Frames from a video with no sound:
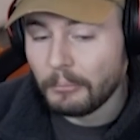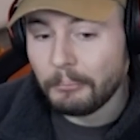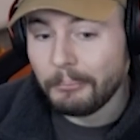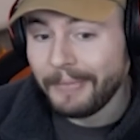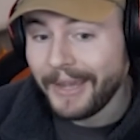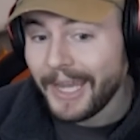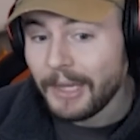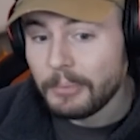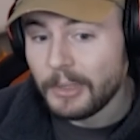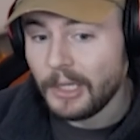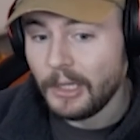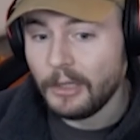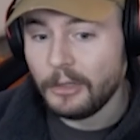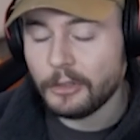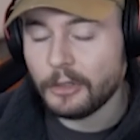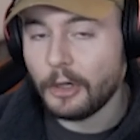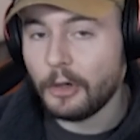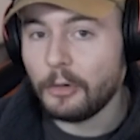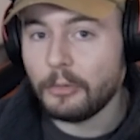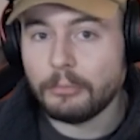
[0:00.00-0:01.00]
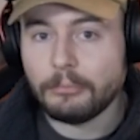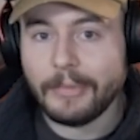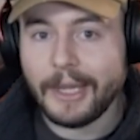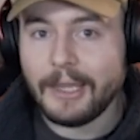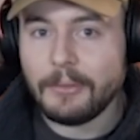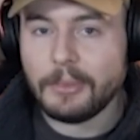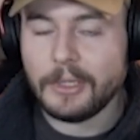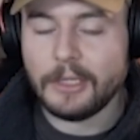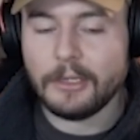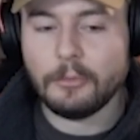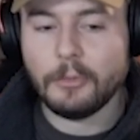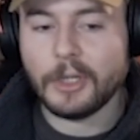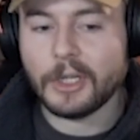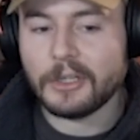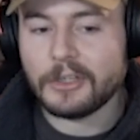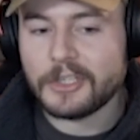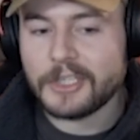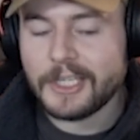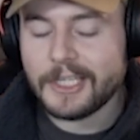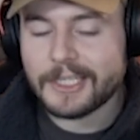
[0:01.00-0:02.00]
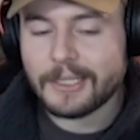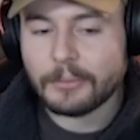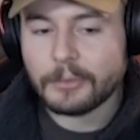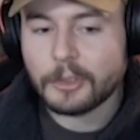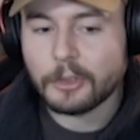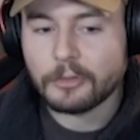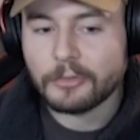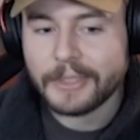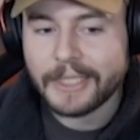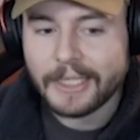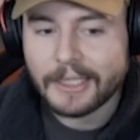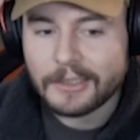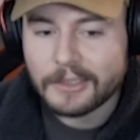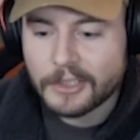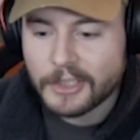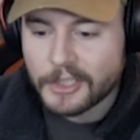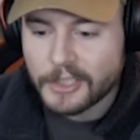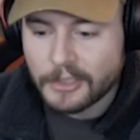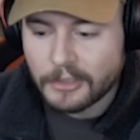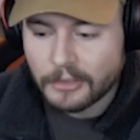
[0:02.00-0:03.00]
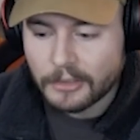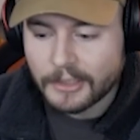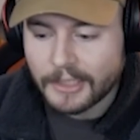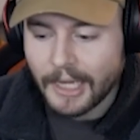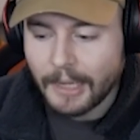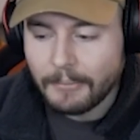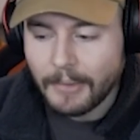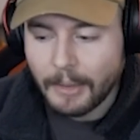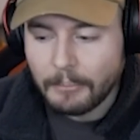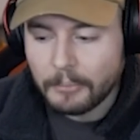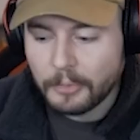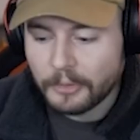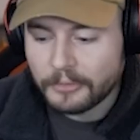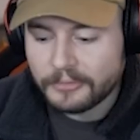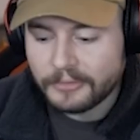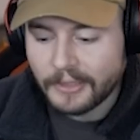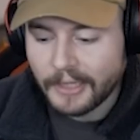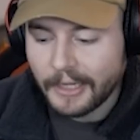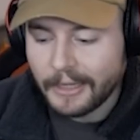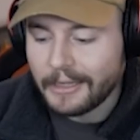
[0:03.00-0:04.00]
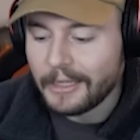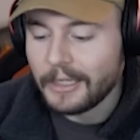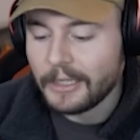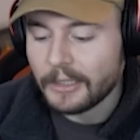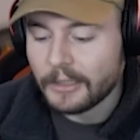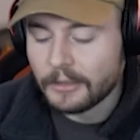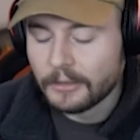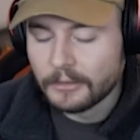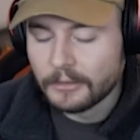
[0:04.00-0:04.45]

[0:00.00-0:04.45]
Maybe, you know, maybe we're going to see some Koreans come up with a